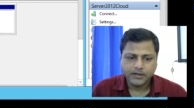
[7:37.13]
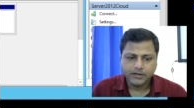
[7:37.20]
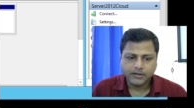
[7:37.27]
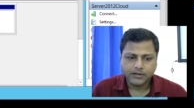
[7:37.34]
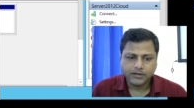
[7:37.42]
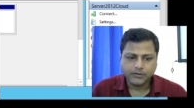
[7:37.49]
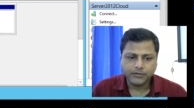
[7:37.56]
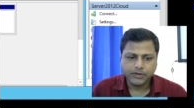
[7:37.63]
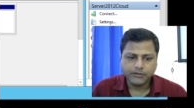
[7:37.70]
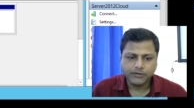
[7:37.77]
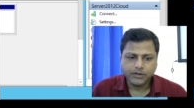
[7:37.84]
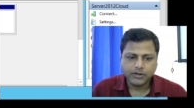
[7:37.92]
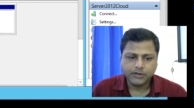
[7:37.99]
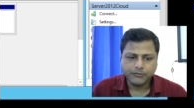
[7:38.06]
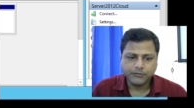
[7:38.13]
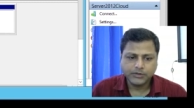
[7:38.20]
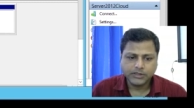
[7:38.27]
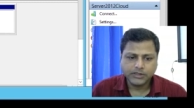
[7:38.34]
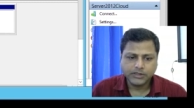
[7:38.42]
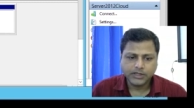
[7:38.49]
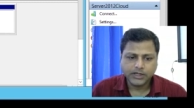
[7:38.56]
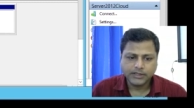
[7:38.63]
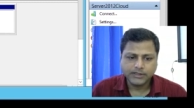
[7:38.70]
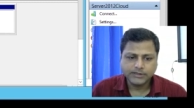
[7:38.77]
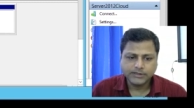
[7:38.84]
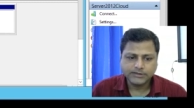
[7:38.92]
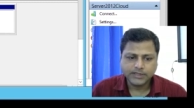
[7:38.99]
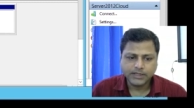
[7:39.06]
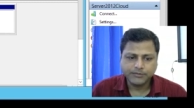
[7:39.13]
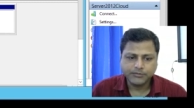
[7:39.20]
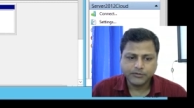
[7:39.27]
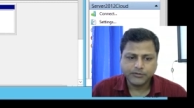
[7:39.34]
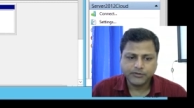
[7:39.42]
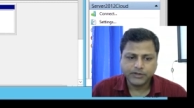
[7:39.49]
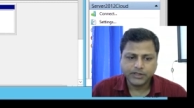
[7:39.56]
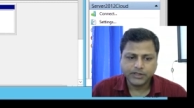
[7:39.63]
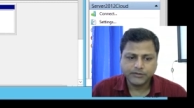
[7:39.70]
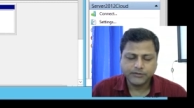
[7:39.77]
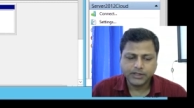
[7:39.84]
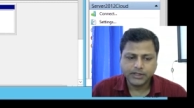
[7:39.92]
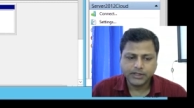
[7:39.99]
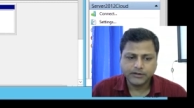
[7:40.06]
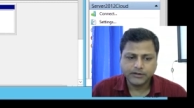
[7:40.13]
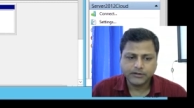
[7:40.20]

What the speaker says: Now when we come to the hard disk type over here, we can